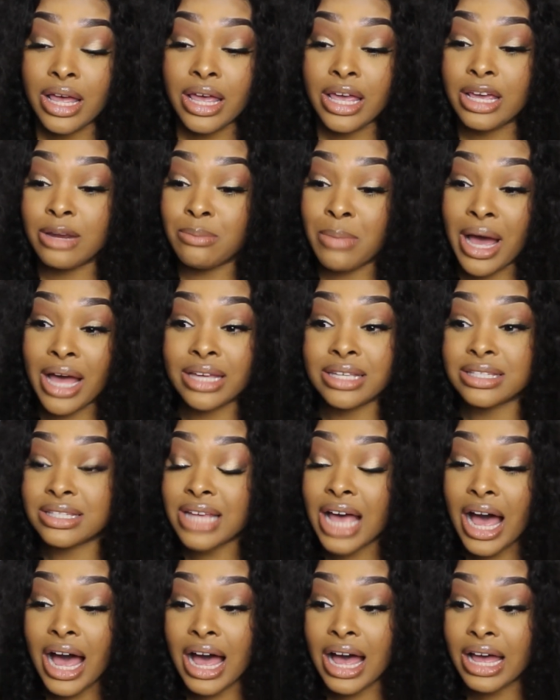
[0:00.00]
in my
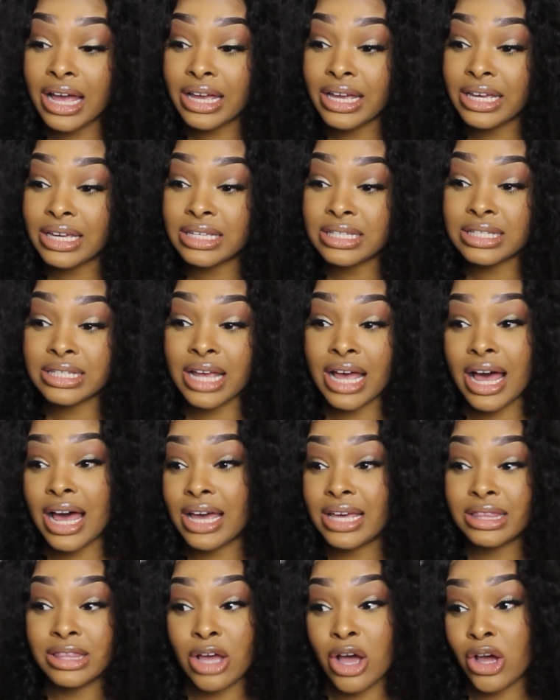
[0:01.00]
size.
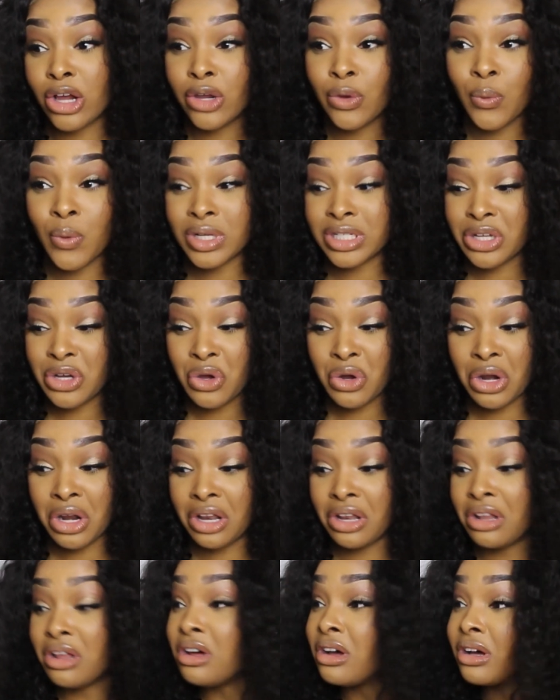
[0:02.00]
I thought it wasn't gonna
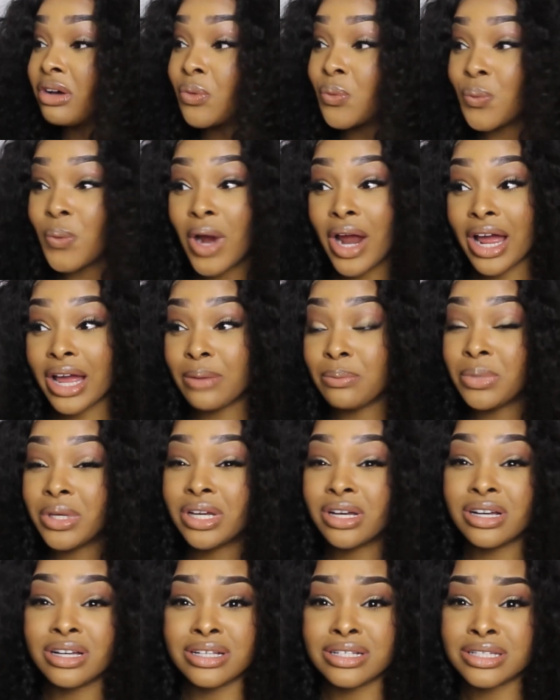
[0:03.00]
look right
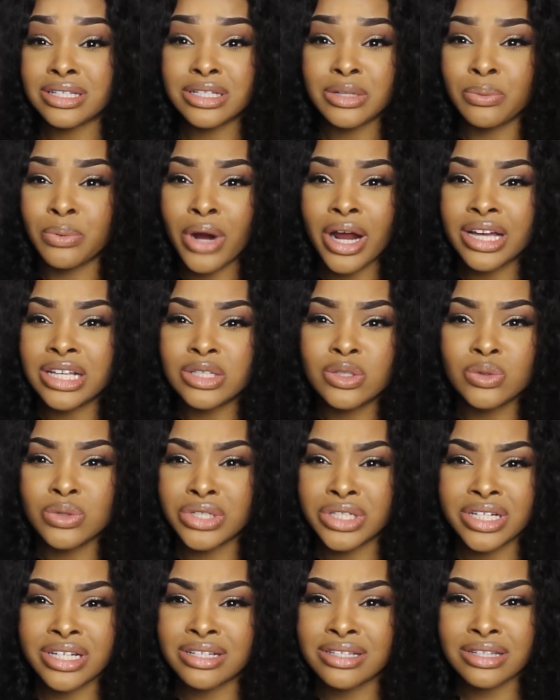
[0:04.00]
because the price
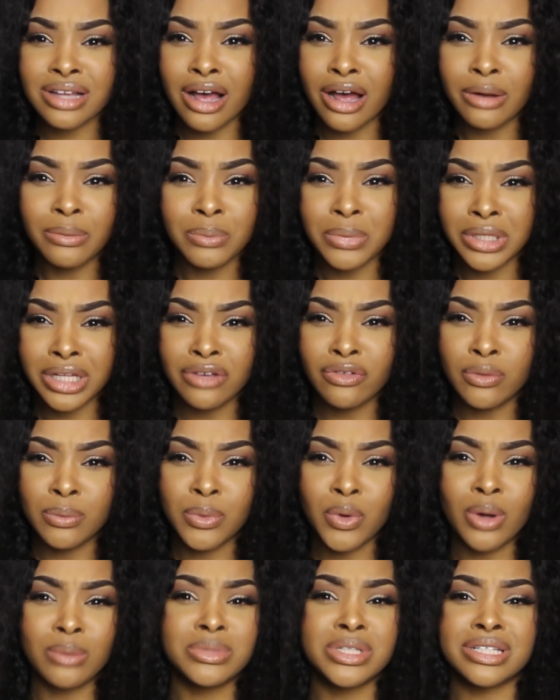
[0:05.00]
was just
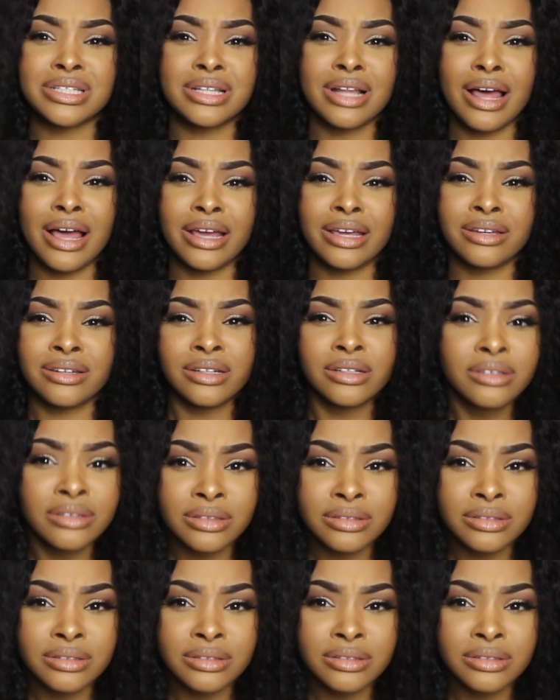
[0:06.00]
unbelievable. I'm just like,